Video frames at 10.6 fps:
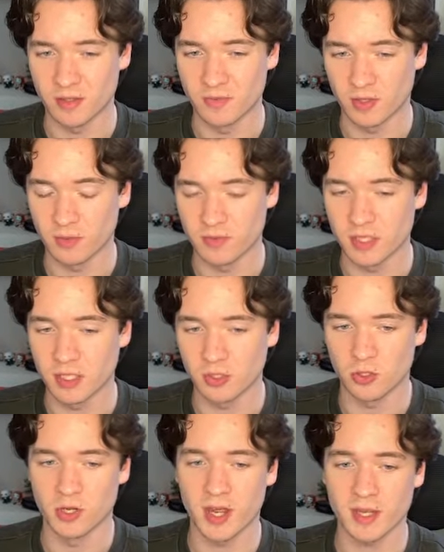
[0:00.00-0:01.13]
You've obviously got
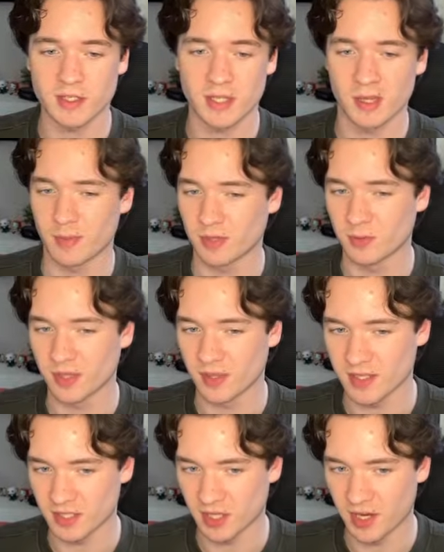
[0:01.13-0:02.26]
Gurase, but I don't think
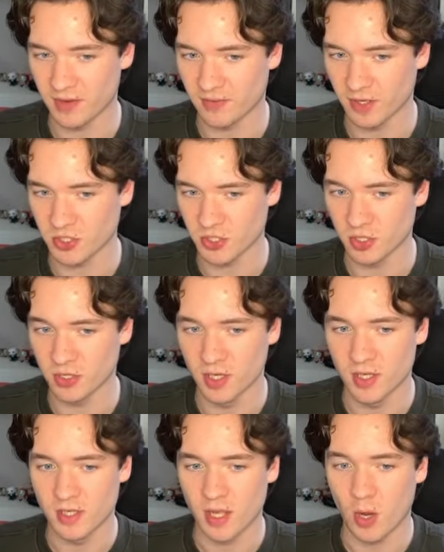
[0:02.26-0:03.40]
that's a great fixture
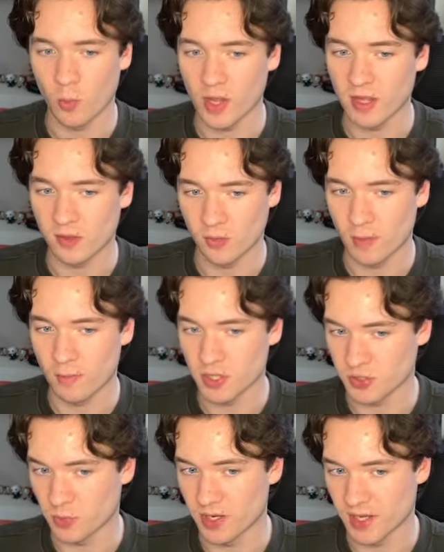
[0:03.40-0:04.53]
away to a
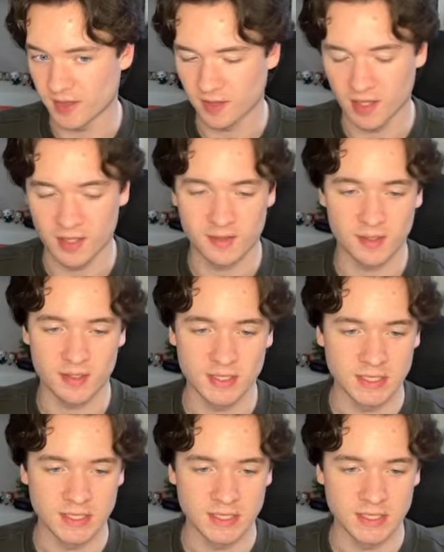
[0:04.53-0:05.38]
must-win Atalanta.